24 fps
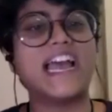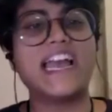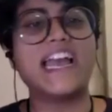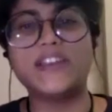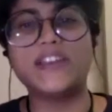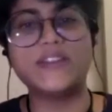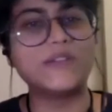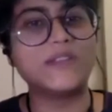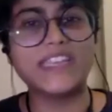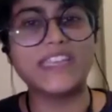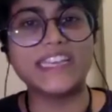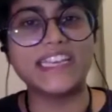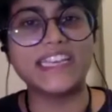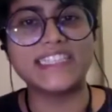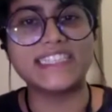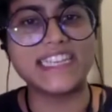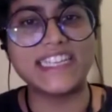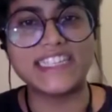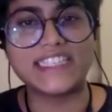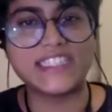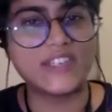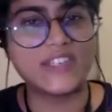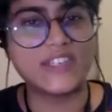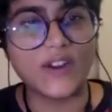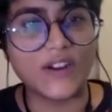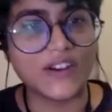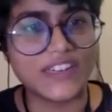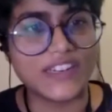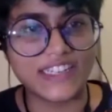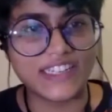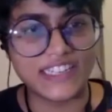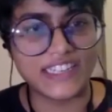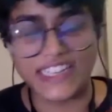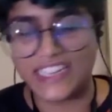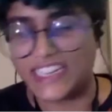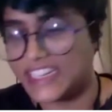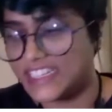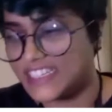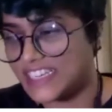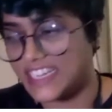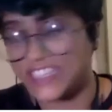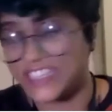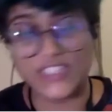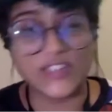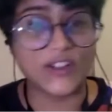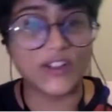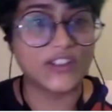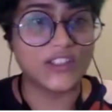I don't think it's not
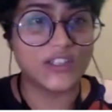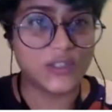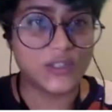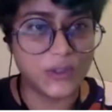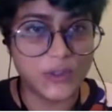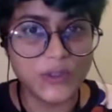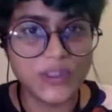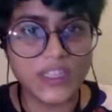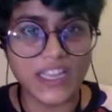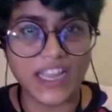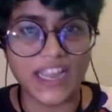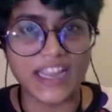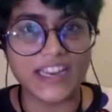the truth.